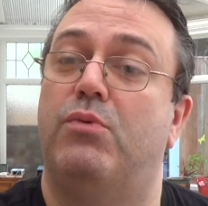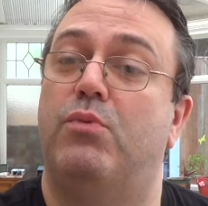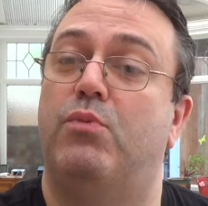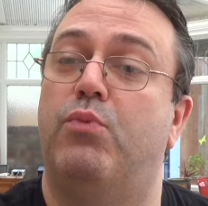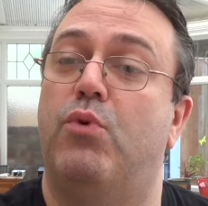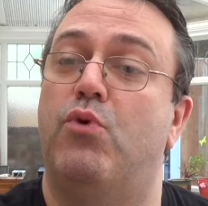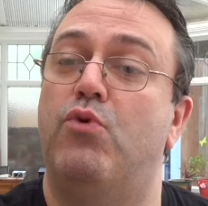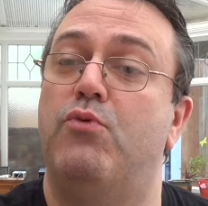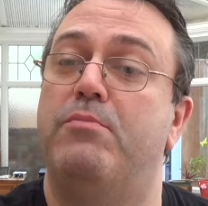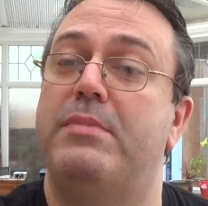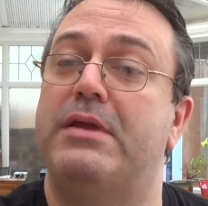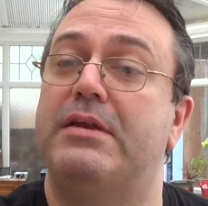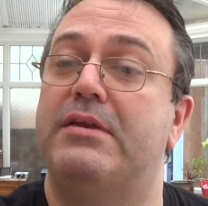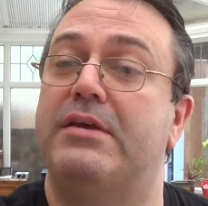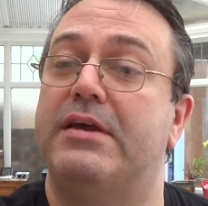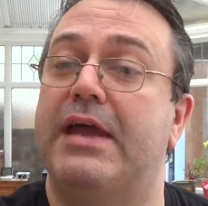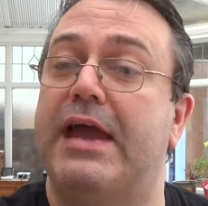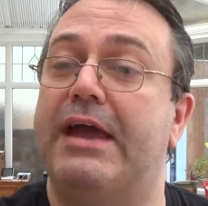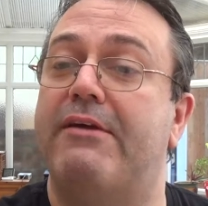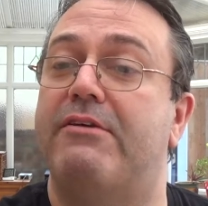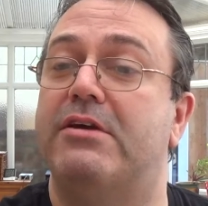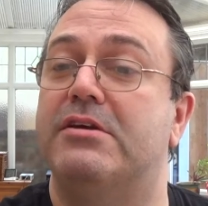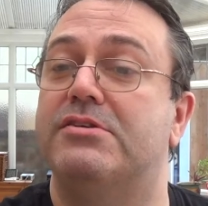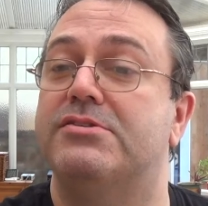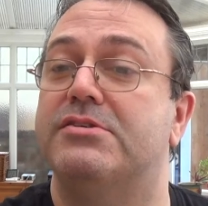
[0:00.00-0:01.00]
warming
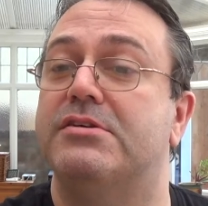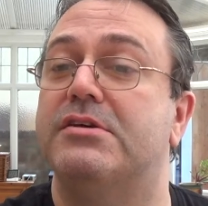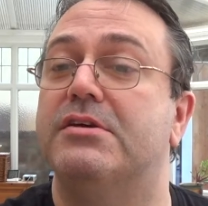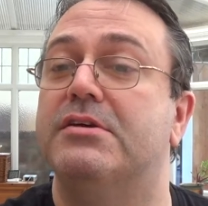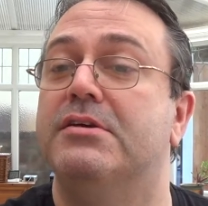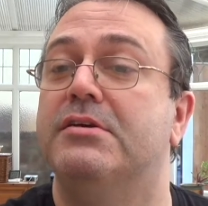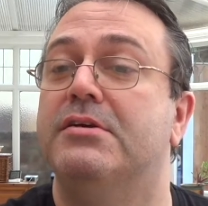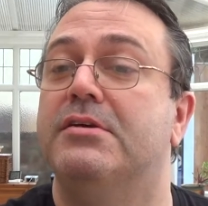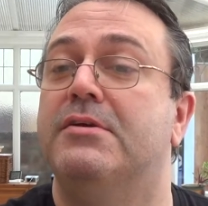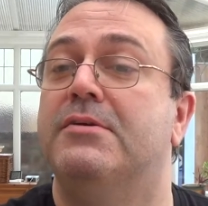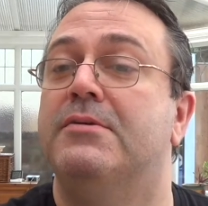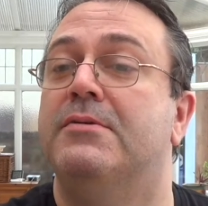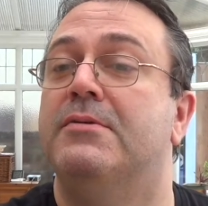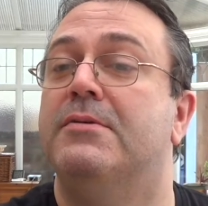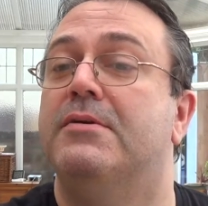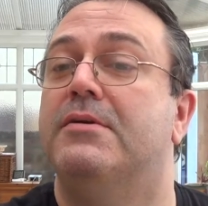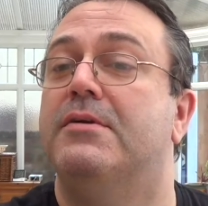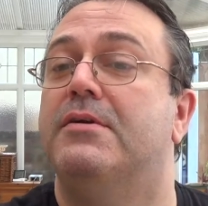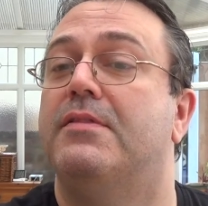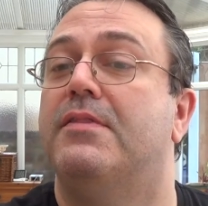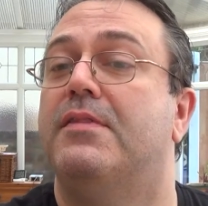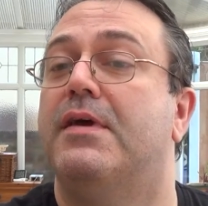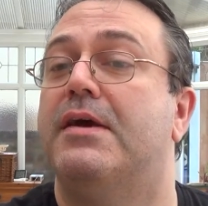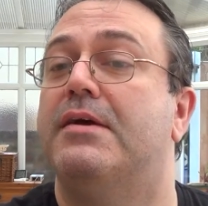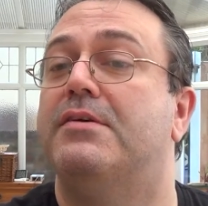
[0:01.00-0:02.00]
character
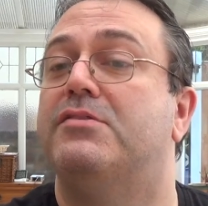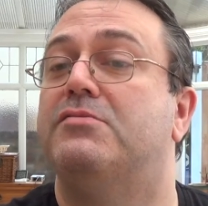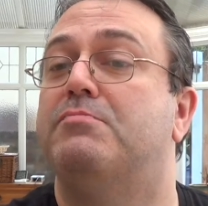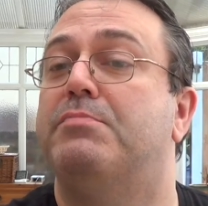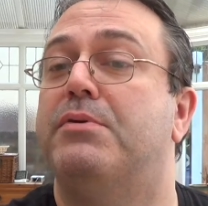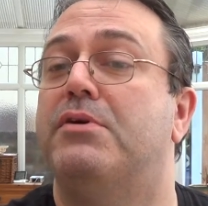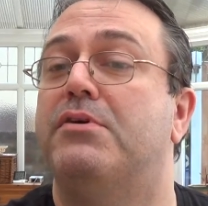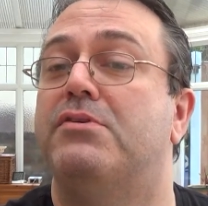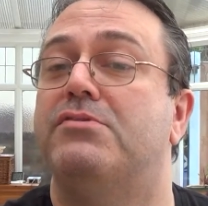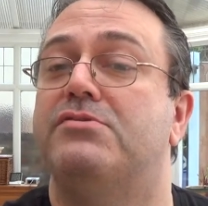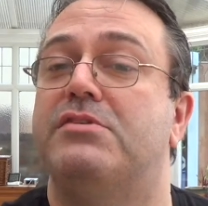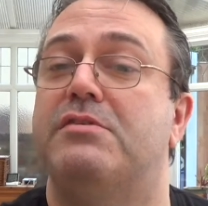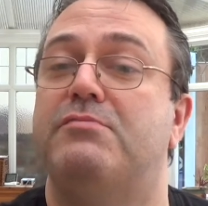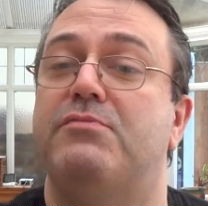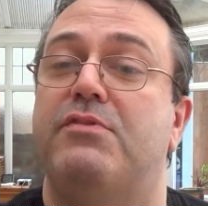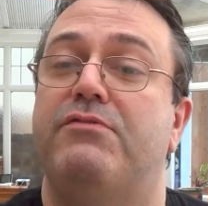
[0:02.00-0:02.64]
that is bursting